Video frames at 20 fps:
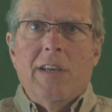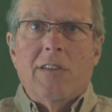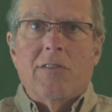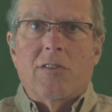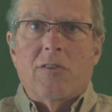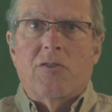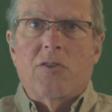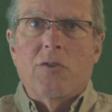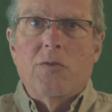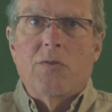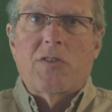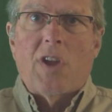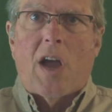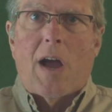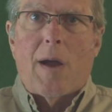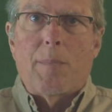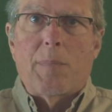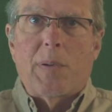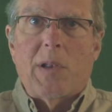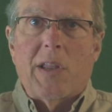the two
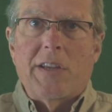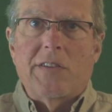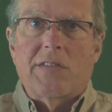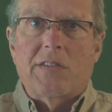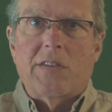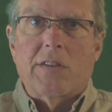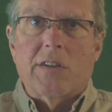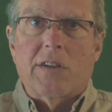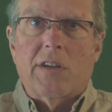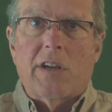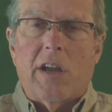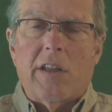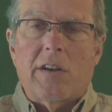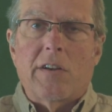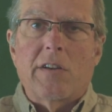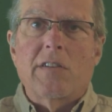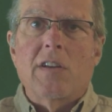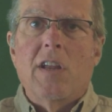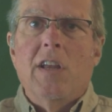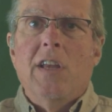top plates of the
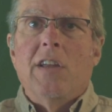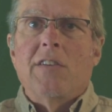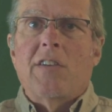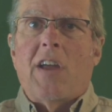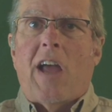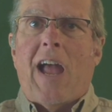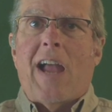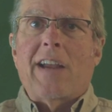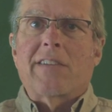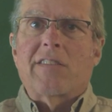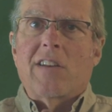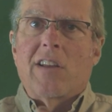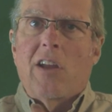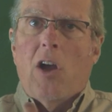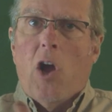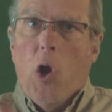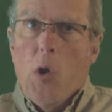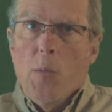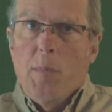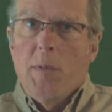cutters, to actually
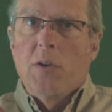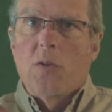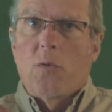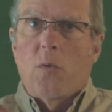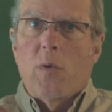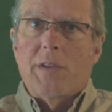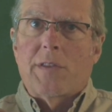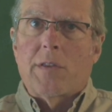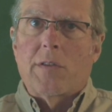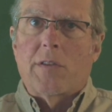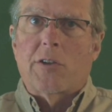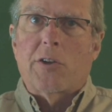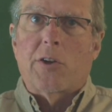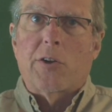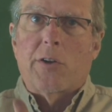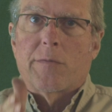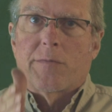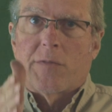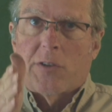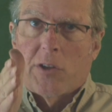open the width of the
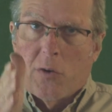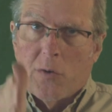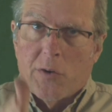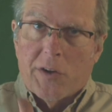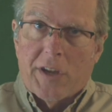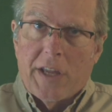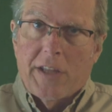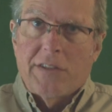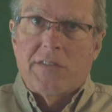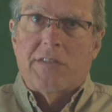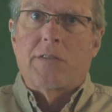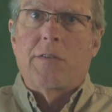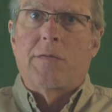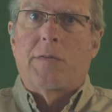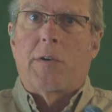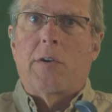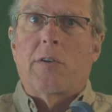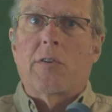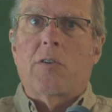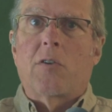curve to go against the
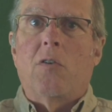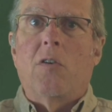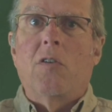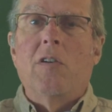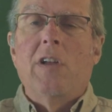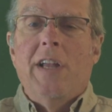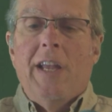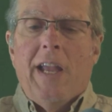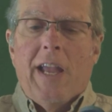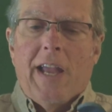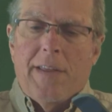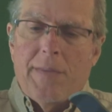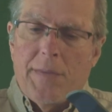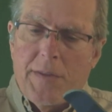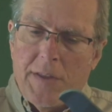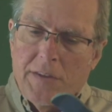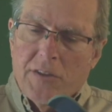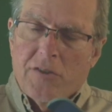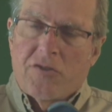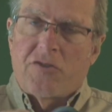vertical, and
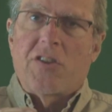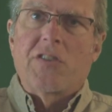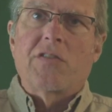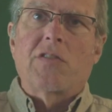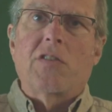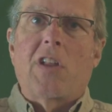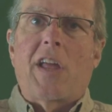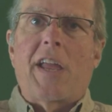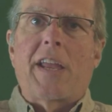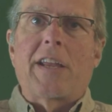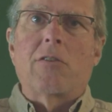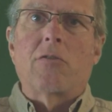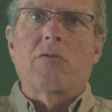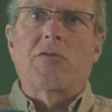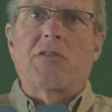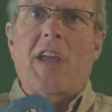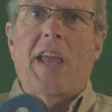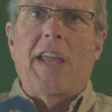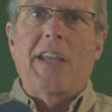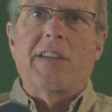then the chisel angle
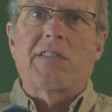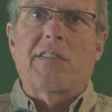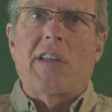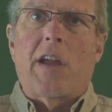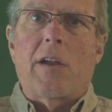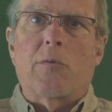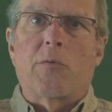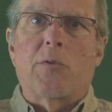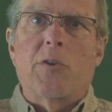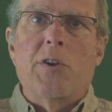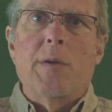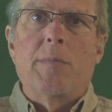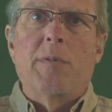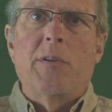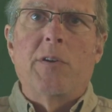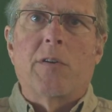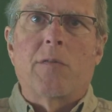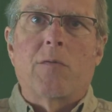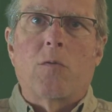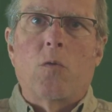takes that
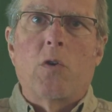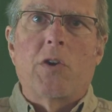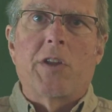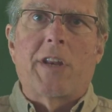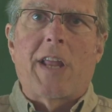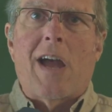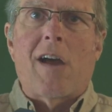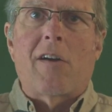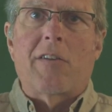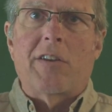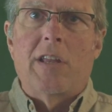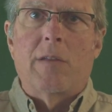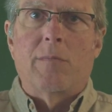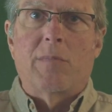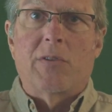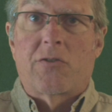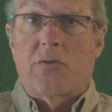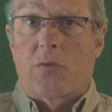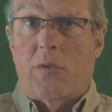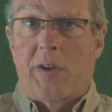ribbon of wood out in
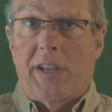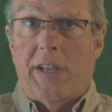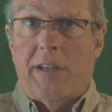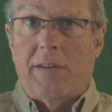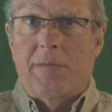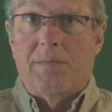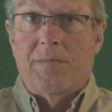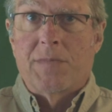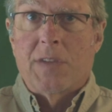between.